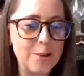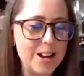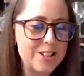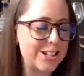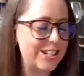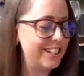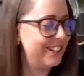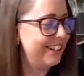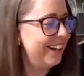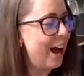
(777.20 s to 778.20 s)
question.
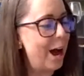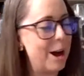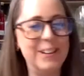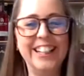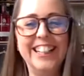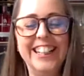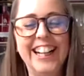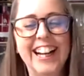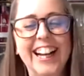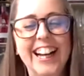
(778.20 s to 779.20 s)

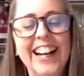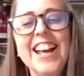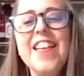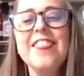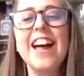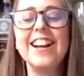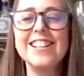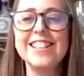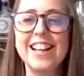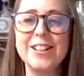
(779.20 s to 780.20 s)
That
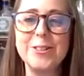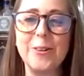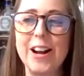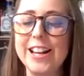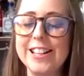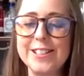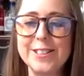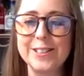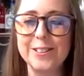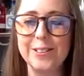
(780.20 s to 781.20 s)
is like trying
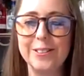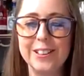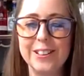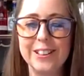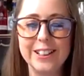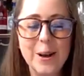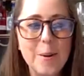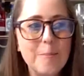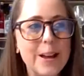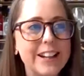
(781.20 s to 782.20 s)
to
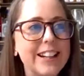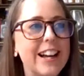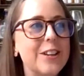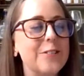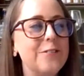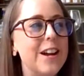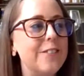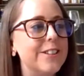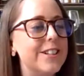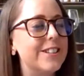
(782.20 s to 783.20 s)
pick like your
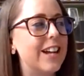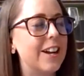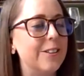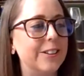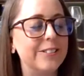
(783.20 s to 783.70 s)
favorite, I don't